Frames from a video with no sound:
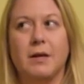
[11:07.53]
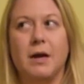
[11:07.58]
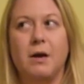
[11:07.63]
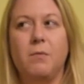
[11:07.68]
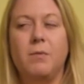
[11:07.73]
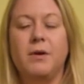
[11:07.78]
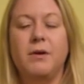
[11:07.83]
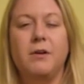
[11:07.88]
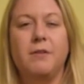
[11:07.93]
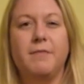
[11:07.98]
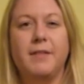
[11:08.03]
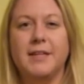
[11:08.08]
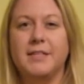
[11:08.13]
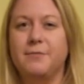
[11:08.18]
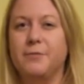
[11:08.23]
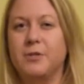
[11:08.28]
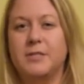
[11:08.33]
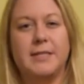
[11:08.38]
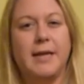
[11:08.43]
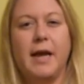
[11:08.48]
I wonder if
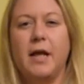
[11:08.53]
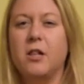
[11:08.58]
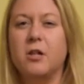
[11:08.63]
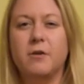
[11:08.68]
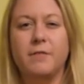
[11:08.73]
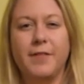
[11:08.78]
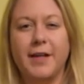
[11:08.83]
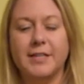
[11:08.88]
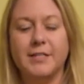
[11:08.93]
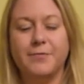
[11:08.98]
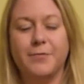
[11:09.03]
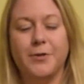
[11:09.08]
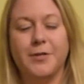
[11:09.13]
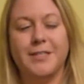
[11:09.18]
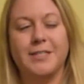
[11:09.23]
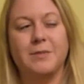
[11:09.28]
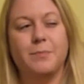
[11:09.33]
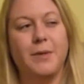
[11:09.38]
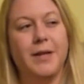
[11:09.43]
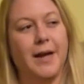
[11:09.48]
that's for sale or if that's for
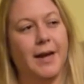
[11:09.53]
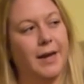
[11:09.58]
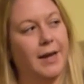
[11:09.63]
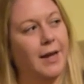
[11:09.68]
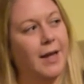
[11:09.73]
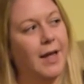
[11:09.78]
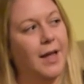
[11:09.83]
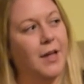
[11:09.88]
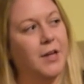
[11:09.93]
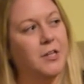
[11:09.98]
display.